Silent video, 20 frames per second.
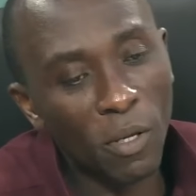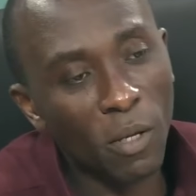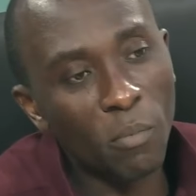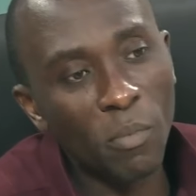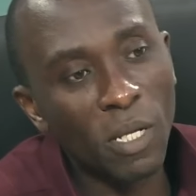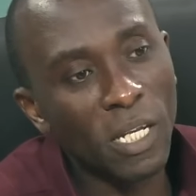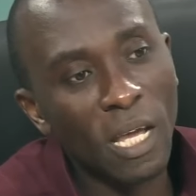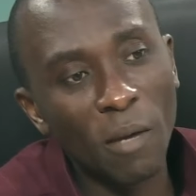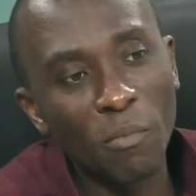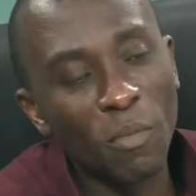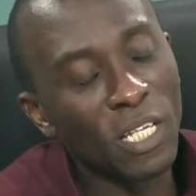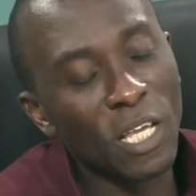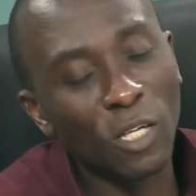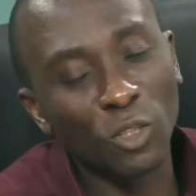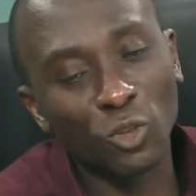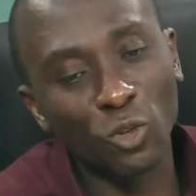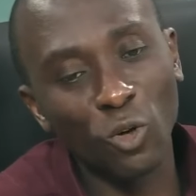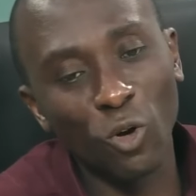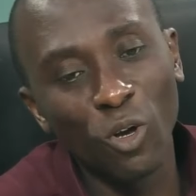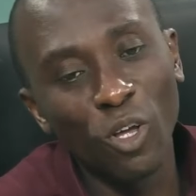Media media.
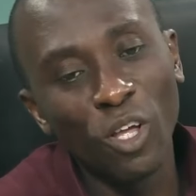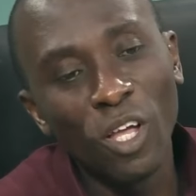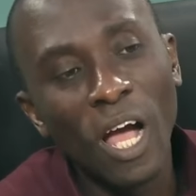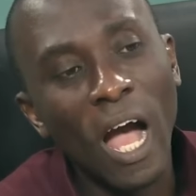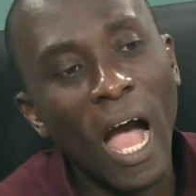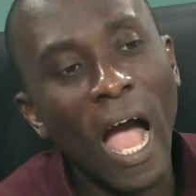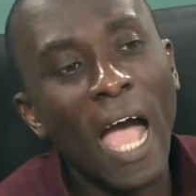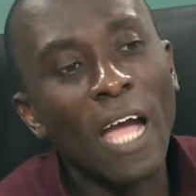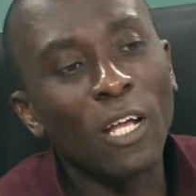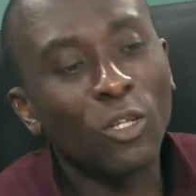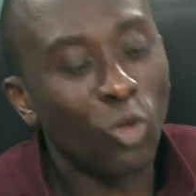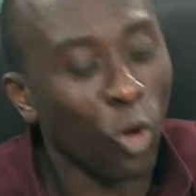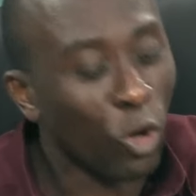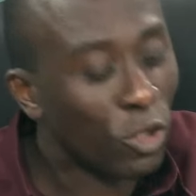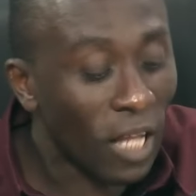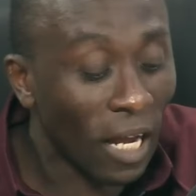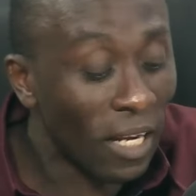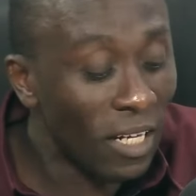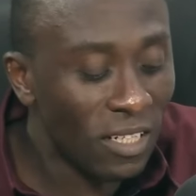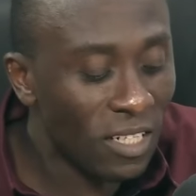I
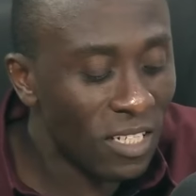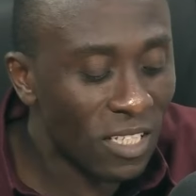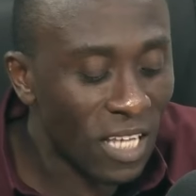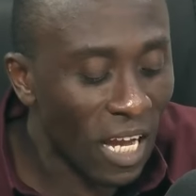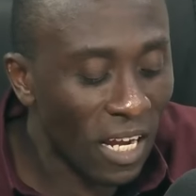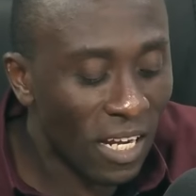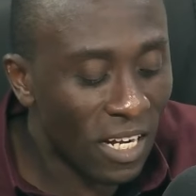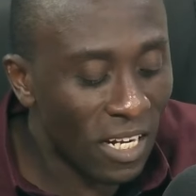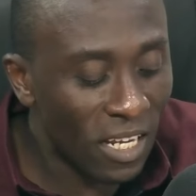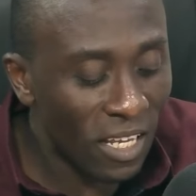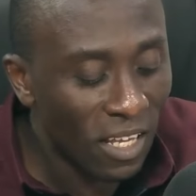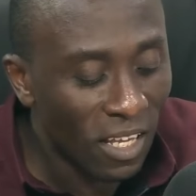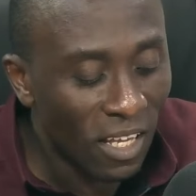totally disagree.